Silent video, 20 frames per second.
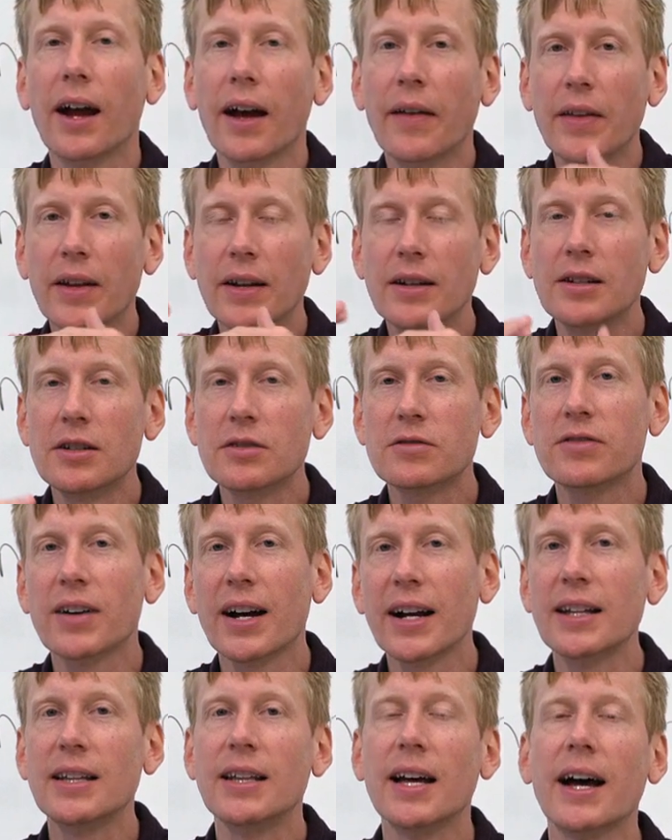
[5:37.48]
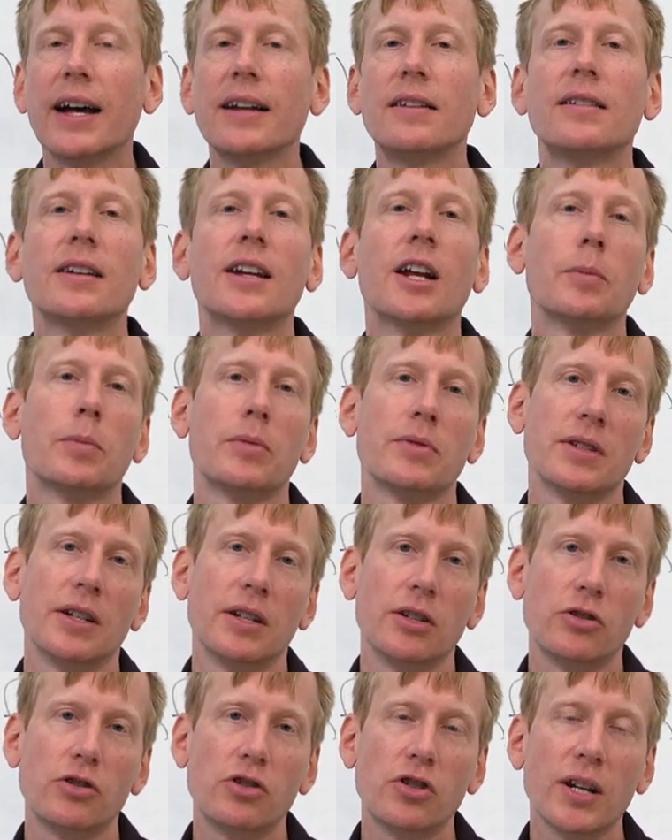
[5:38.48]
And then divide that to get a
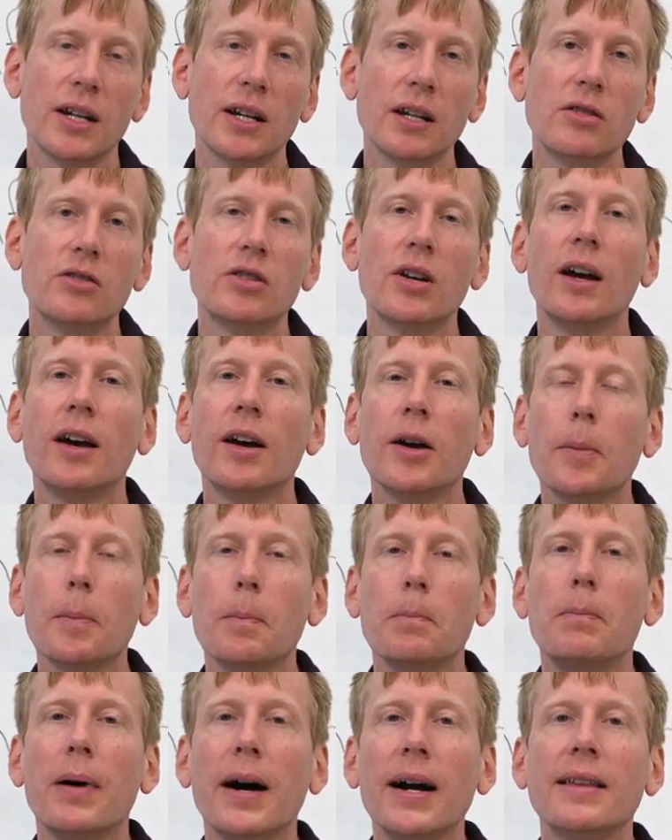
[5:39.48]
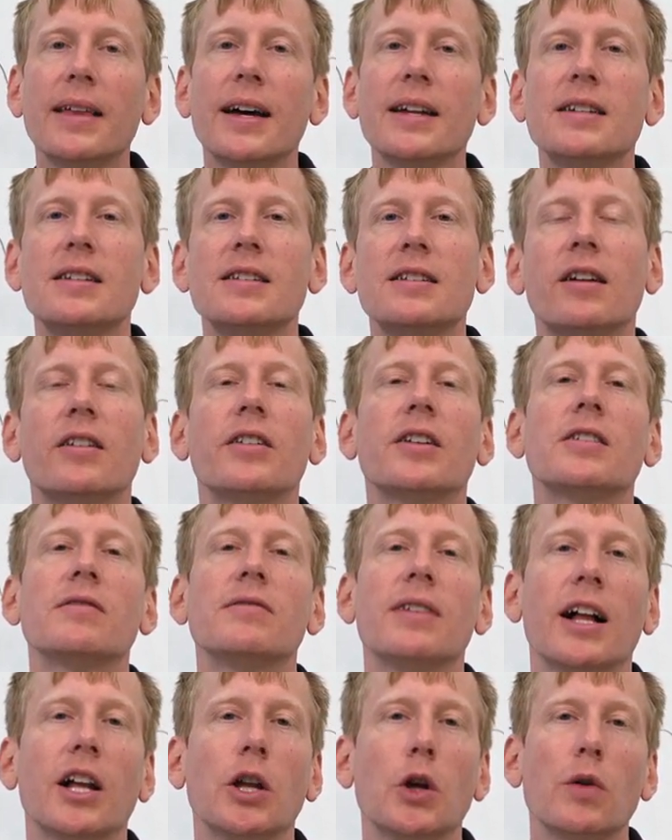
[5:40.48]
percentage change by that
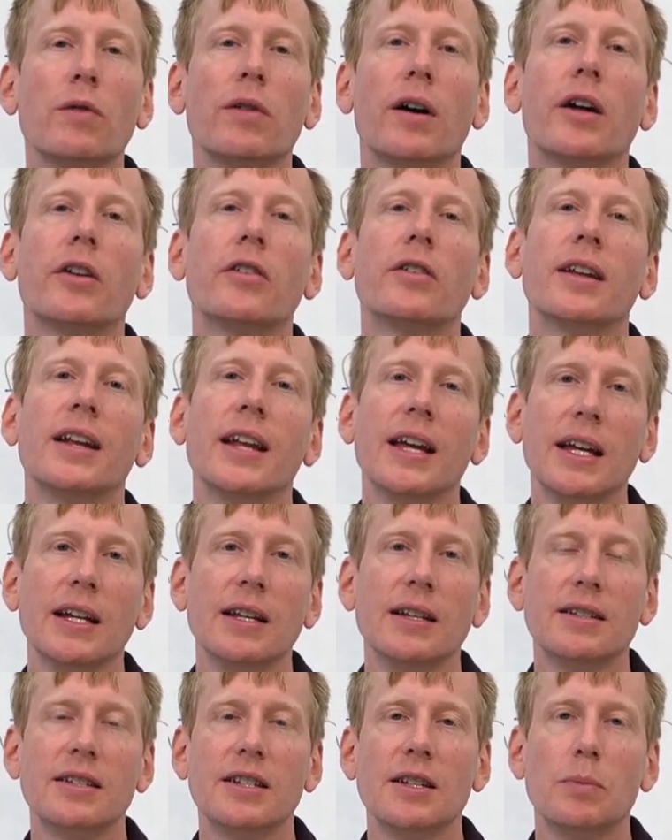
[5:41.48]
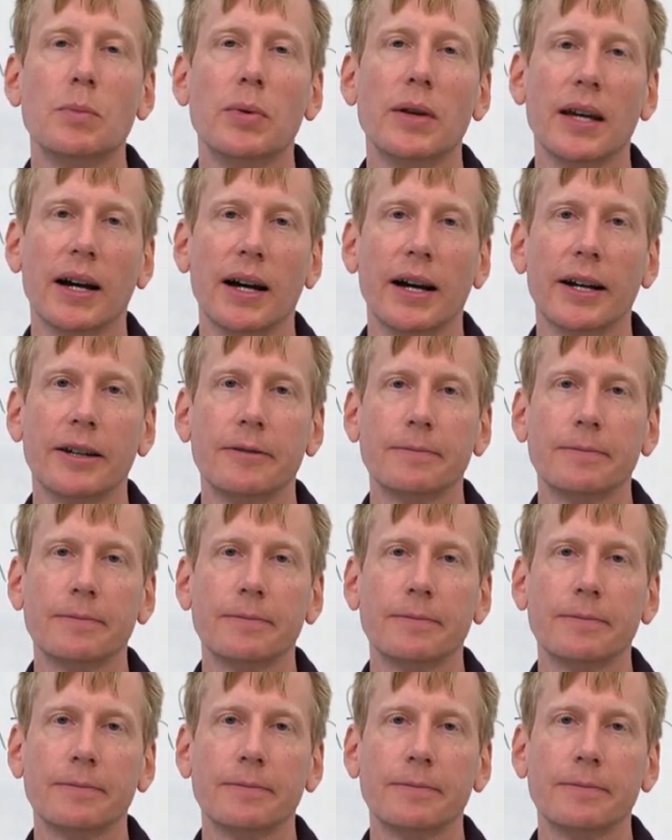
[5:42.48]
starting value of 180 CPI.